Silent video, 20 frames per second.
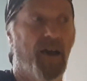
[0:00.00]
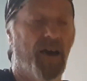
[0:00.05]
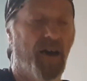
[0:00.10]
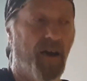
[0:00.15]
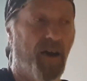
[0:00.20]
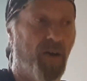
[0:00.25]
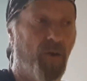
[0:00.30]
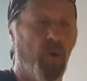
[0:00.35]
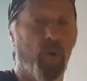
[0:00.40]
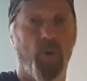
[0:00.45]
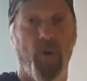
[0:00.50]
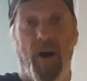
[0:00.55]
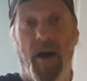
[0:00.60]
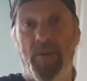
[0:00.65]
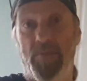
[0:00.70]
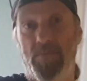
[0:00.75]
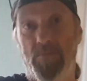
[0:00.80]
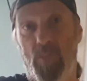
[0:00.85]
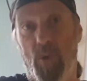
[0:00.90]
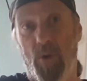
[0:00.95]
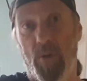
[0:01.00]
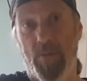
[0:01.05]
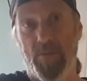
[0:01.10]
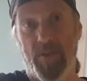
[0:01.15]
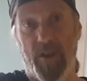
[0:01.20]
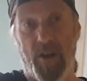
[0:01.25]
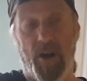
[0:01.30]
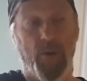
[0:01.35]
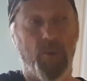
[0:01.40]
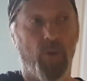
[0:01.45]
Uh, or had more,
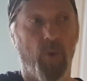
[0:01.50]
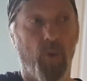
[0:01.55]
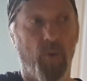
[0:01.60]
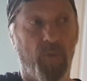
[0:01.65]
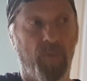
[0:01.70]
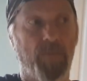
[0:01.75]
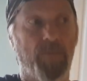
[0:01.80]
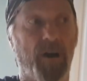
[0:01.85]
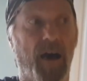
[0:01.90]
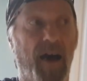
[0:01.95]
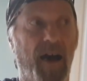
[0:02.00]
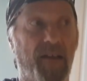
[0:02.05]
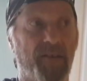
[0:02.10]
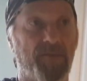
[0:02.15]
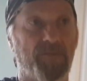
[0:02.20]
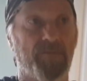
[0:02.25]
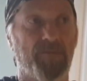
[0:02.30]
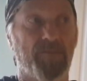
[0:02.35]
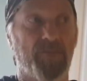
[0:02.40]
you know, or had